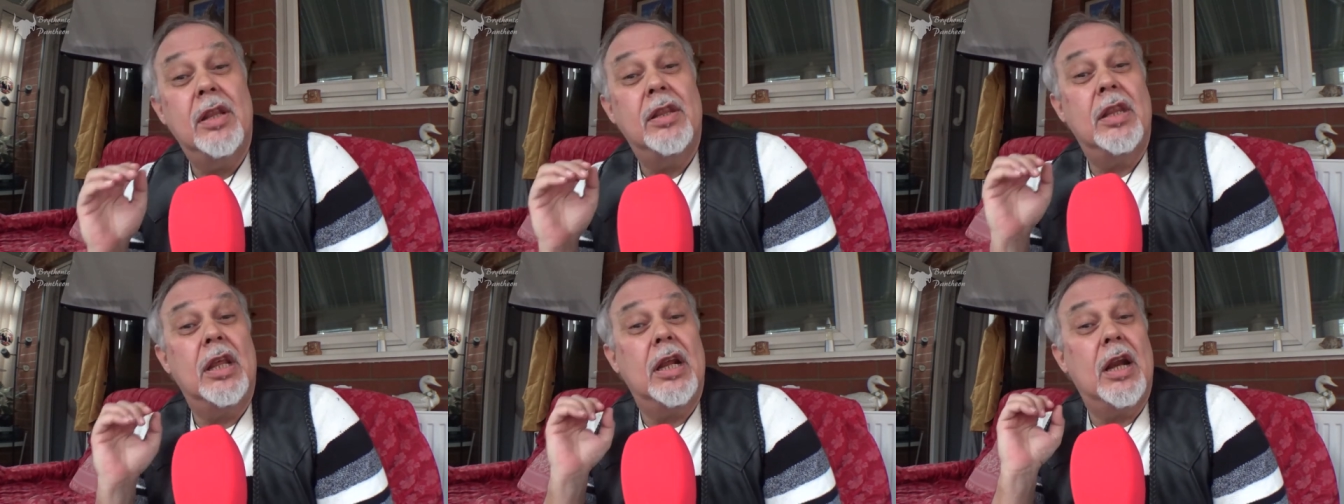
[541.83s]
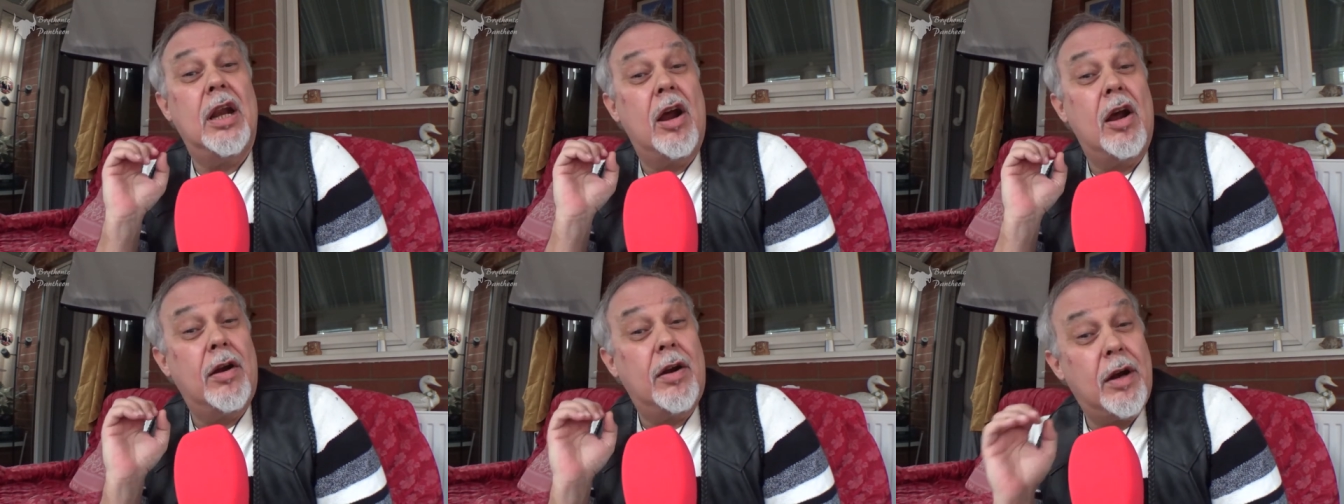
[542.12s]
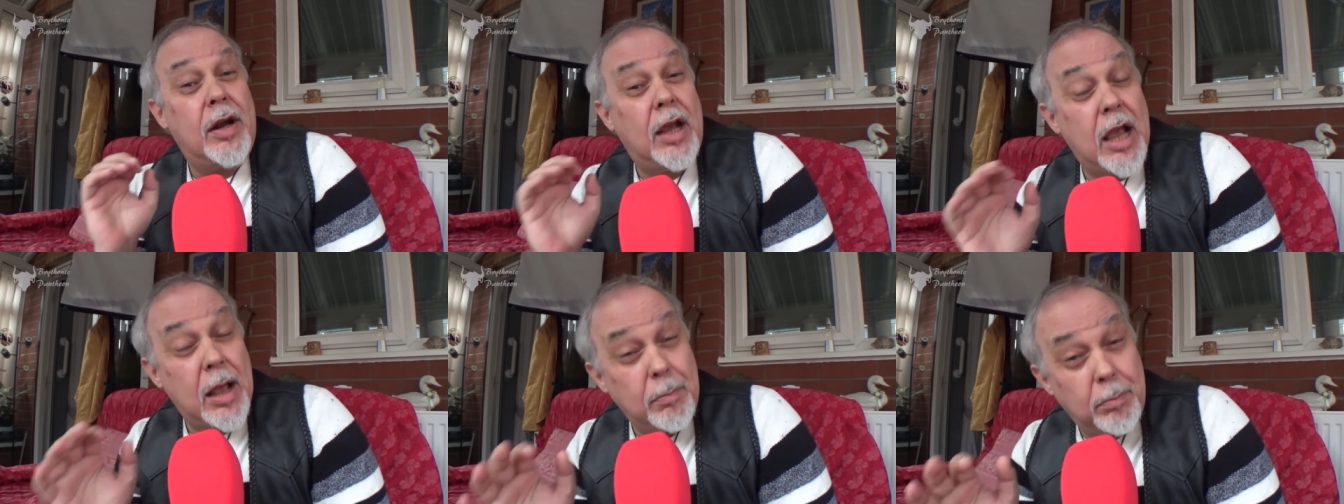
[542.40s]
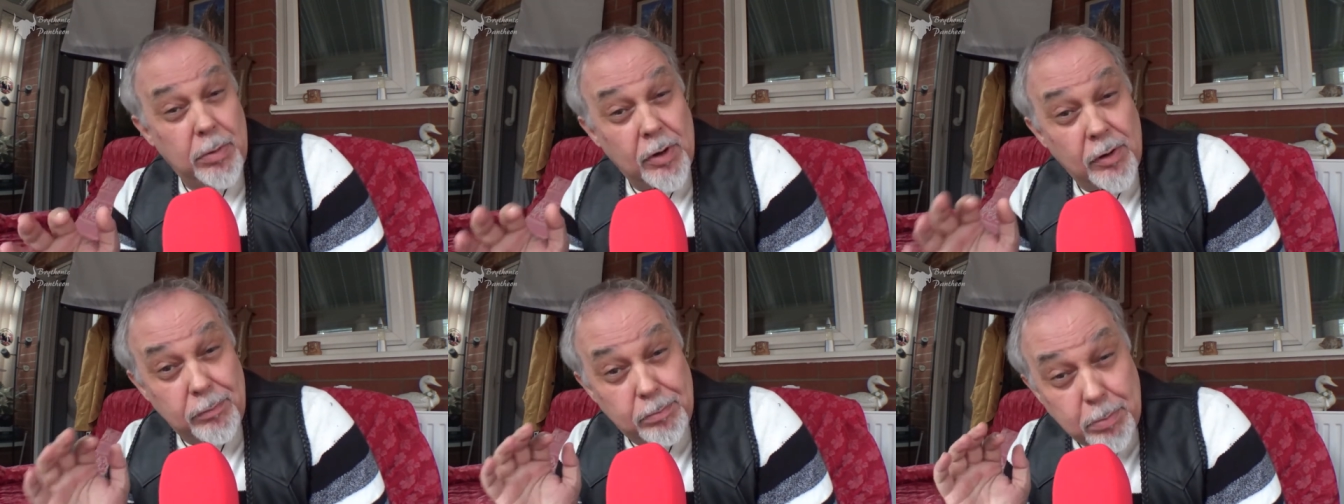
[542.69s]
there are a
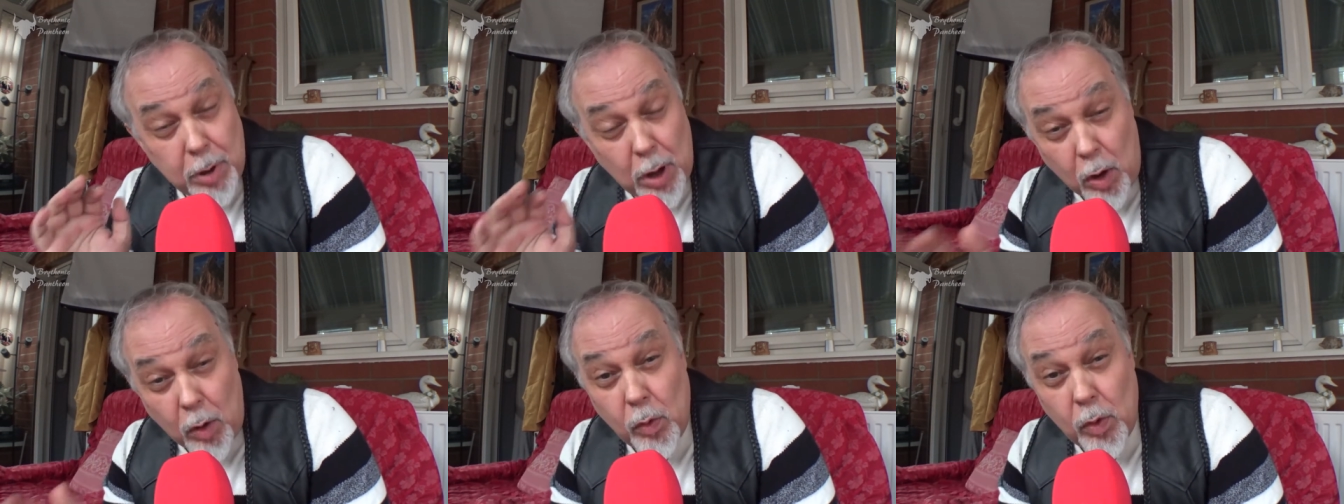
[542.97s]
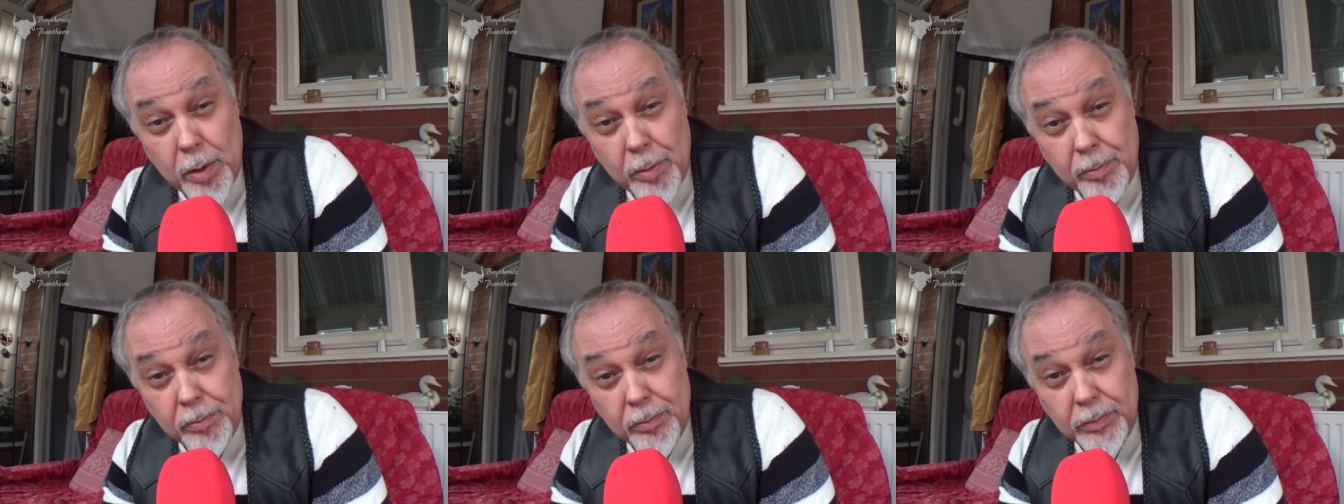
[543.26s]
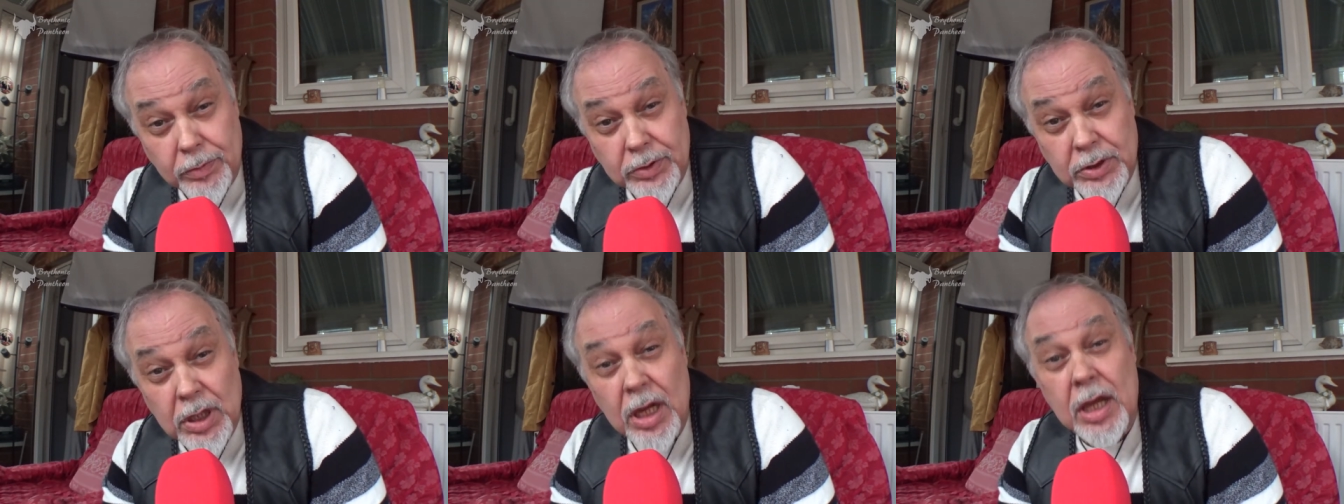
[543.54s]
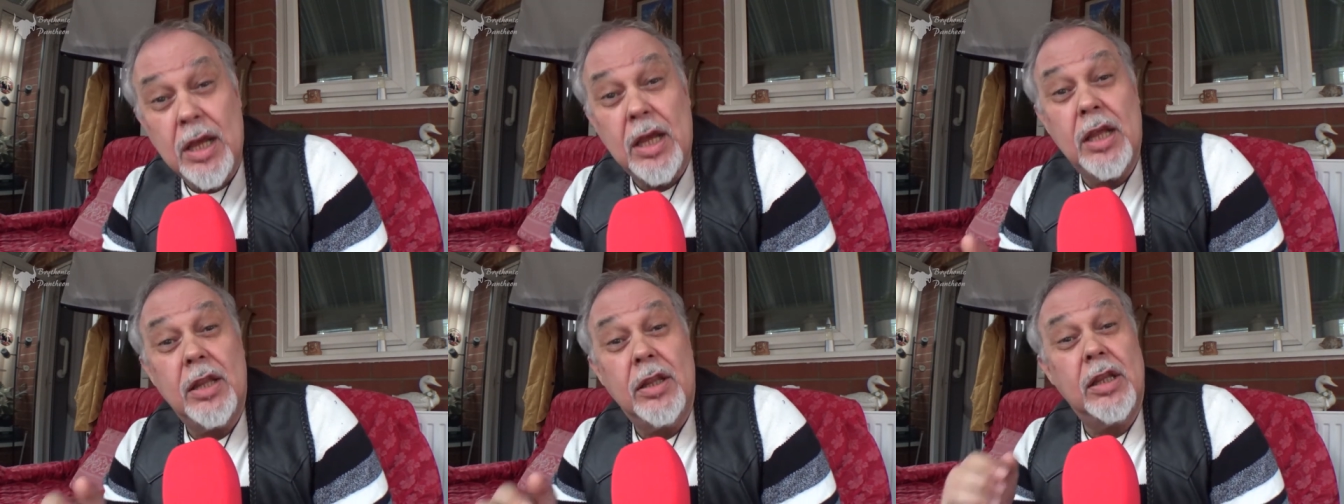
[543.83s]
couple of poems
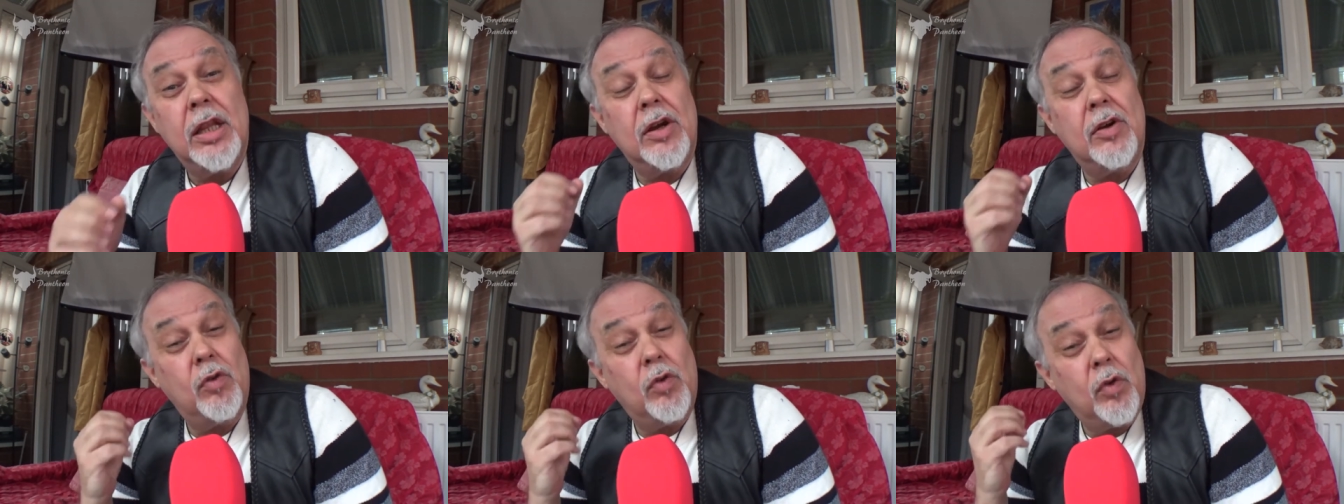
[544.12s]
that